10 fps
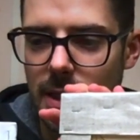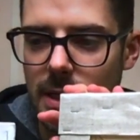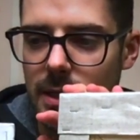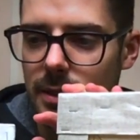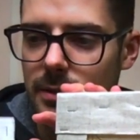
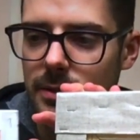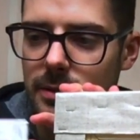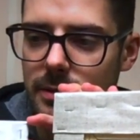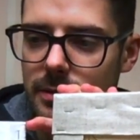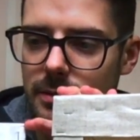in
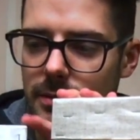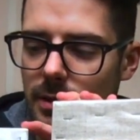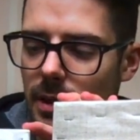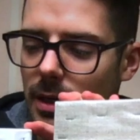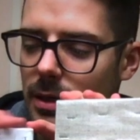
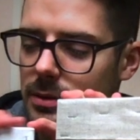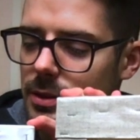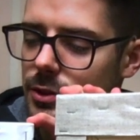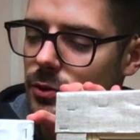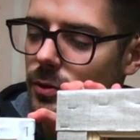the
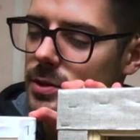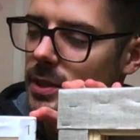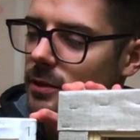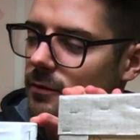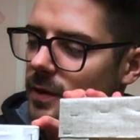stores,
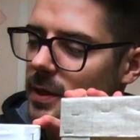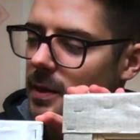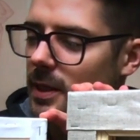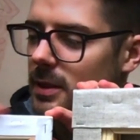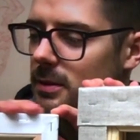like you'll find it
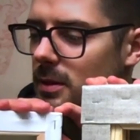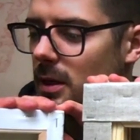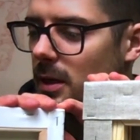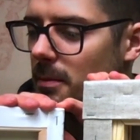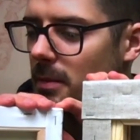like
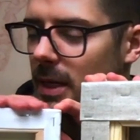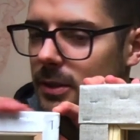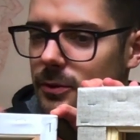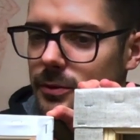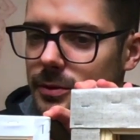
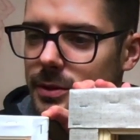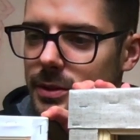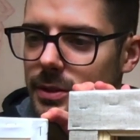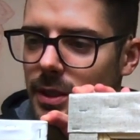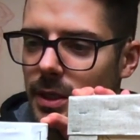
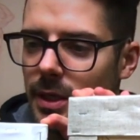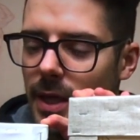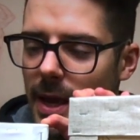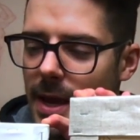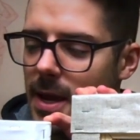Michael's
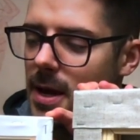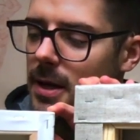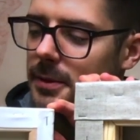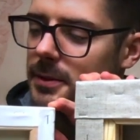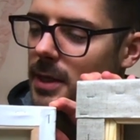
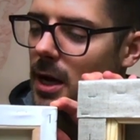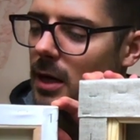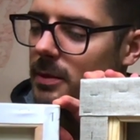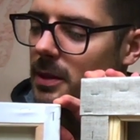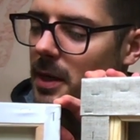and
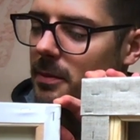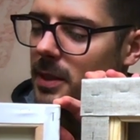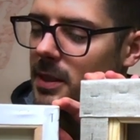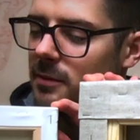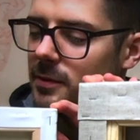Hobby Lobby
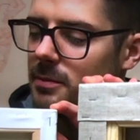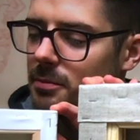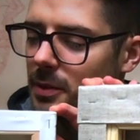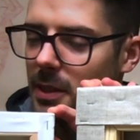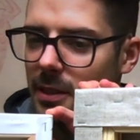and even
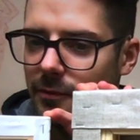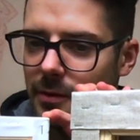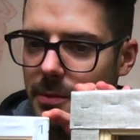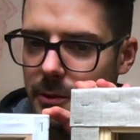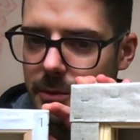Blick for the
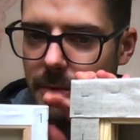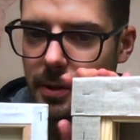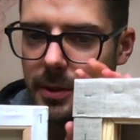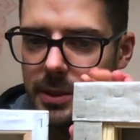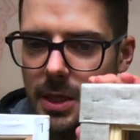most
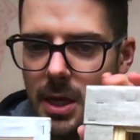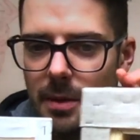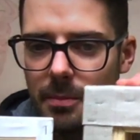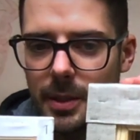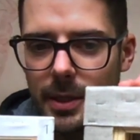part.
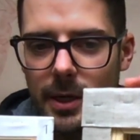But